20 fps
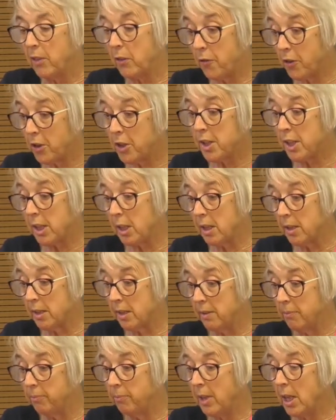first
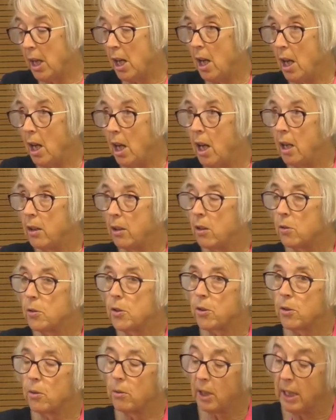cousin and
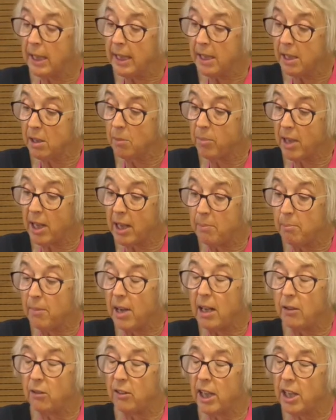also related by
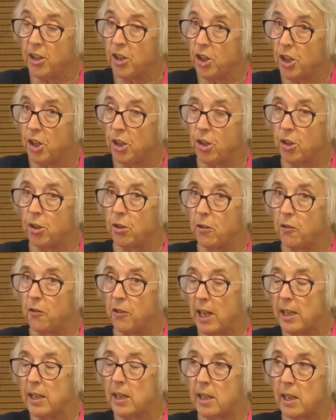marriage to
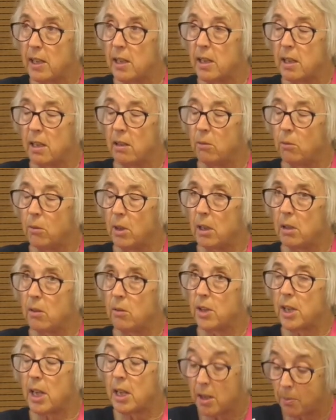Frances
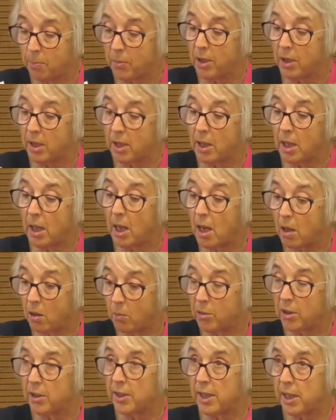Sitwell's husband,
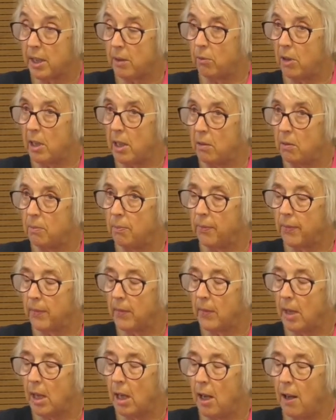Albert Sitwell.
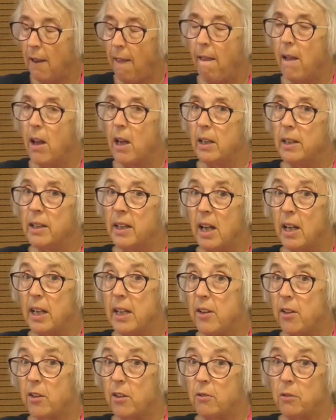
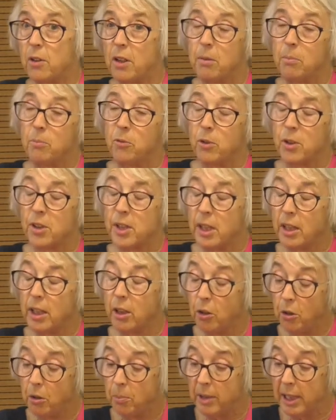Neither of them was in a
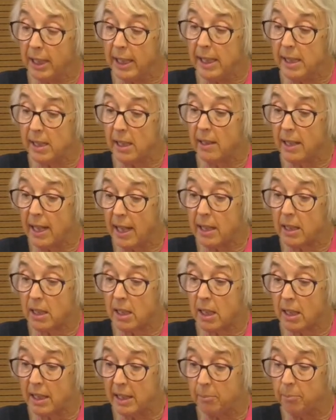good place at that
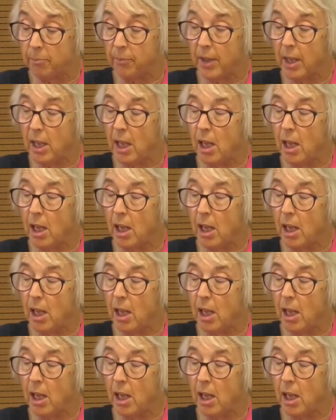time.